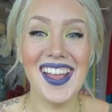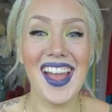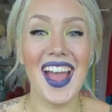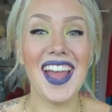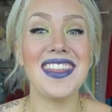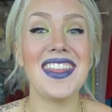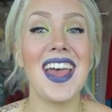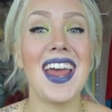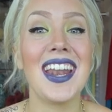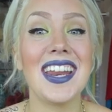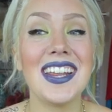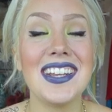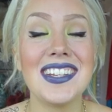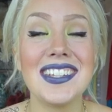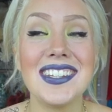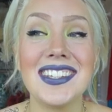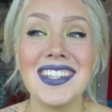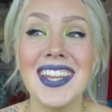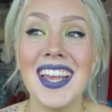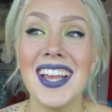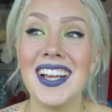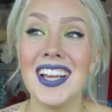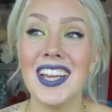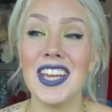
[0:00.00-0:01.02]
And that
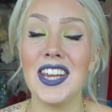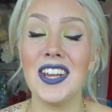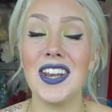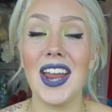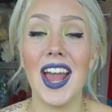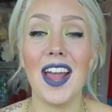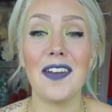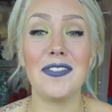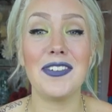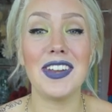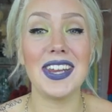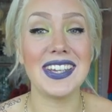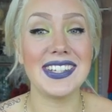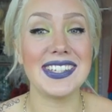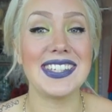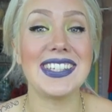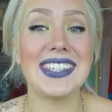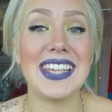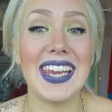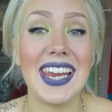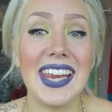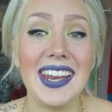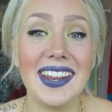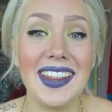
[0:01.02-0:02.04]
is, you'd have to
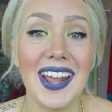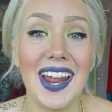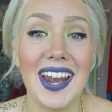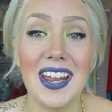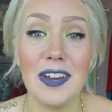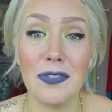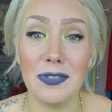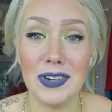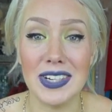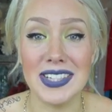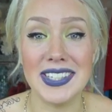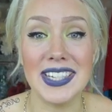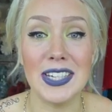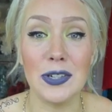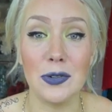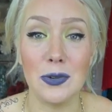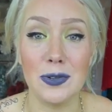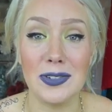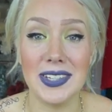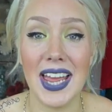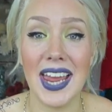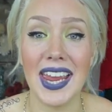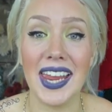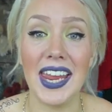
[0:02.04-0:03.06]
exceed that every
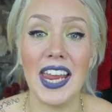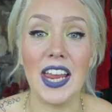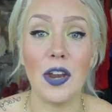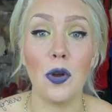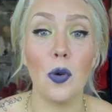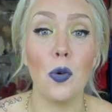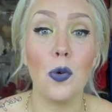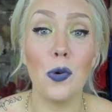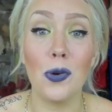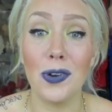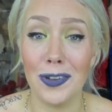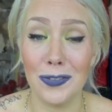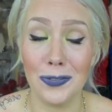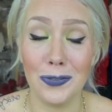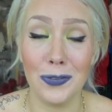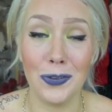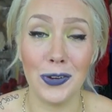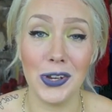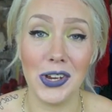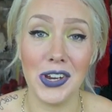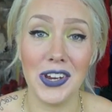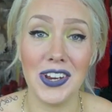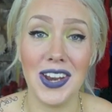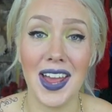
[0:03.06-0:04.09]
single day in order
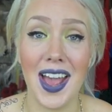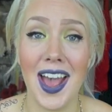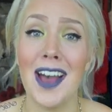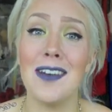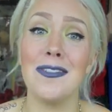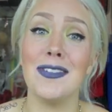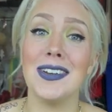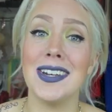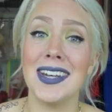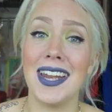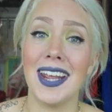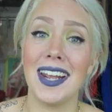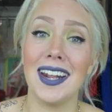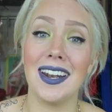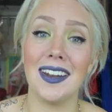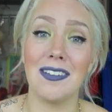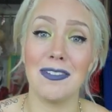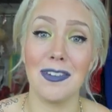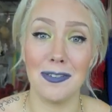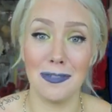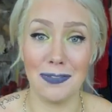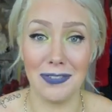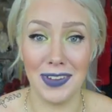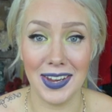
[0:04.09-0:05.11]
for you to have
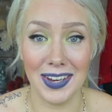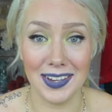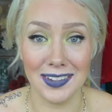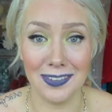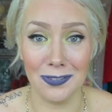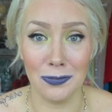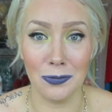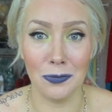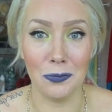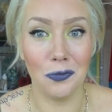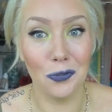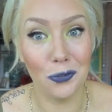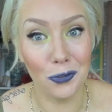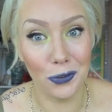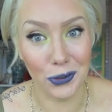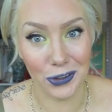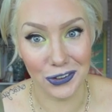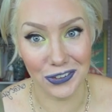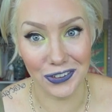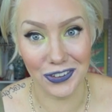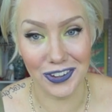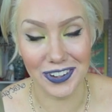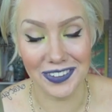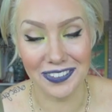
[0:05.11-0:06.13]
negative effects from
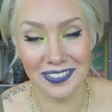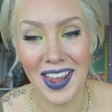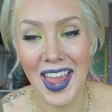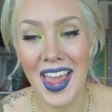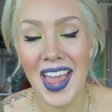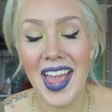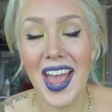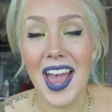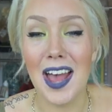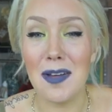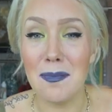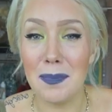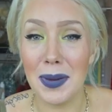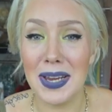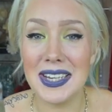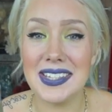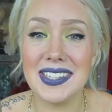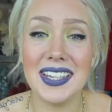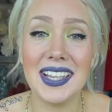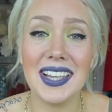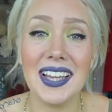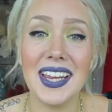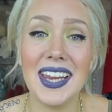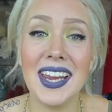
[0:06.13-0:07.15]
fructose. And
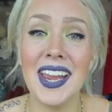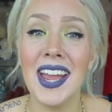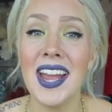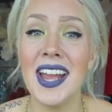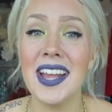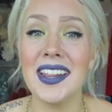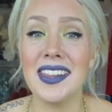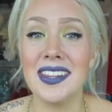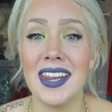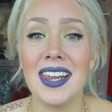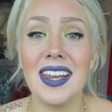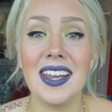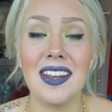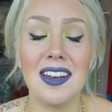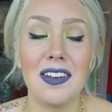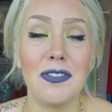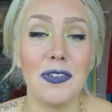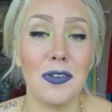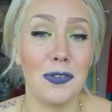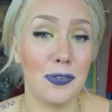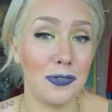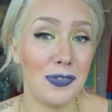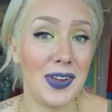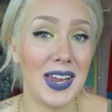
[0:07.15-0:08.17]
basically, the
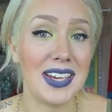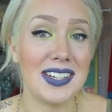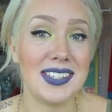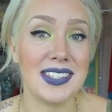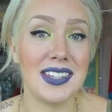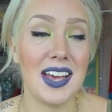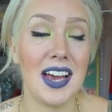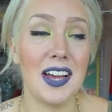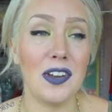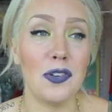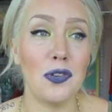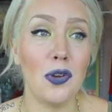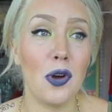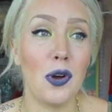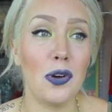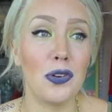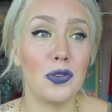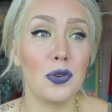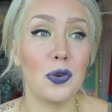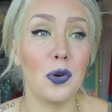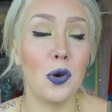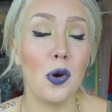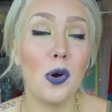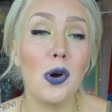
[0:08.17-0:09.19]
negative effects are
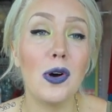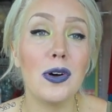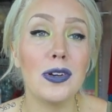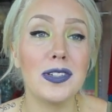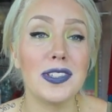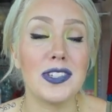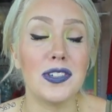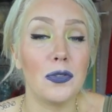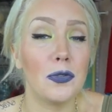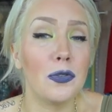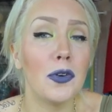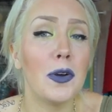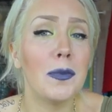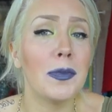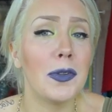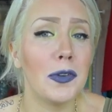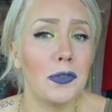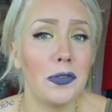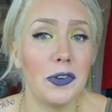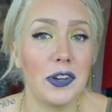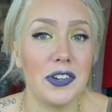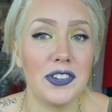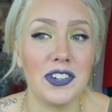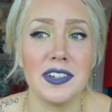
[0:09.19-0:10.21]
not caused from the
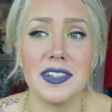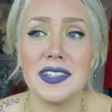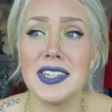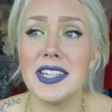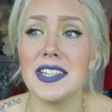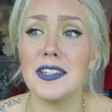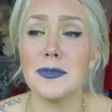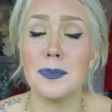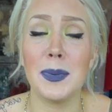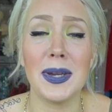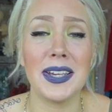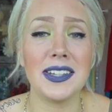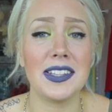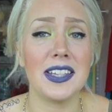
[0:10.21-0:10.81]
fructose, it is